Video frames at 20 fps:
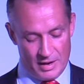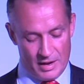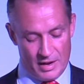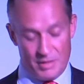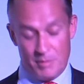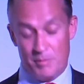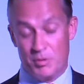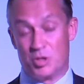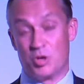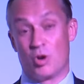
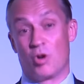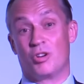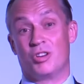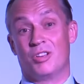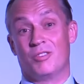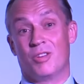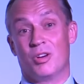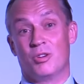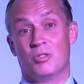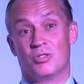And the
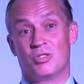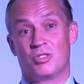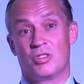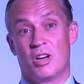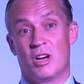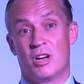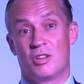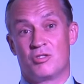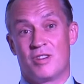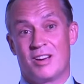majority of those
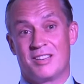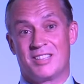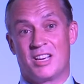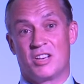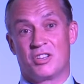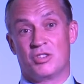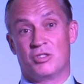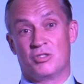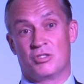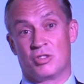
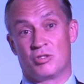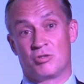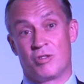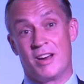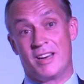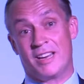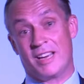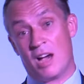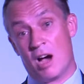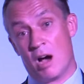transactions are
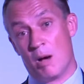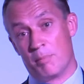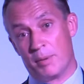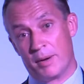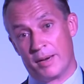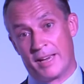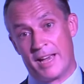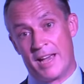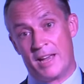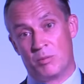trading up,
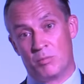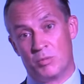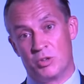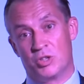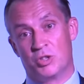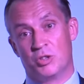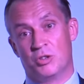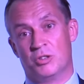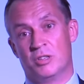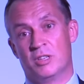again, which
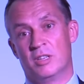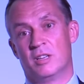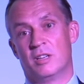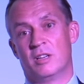should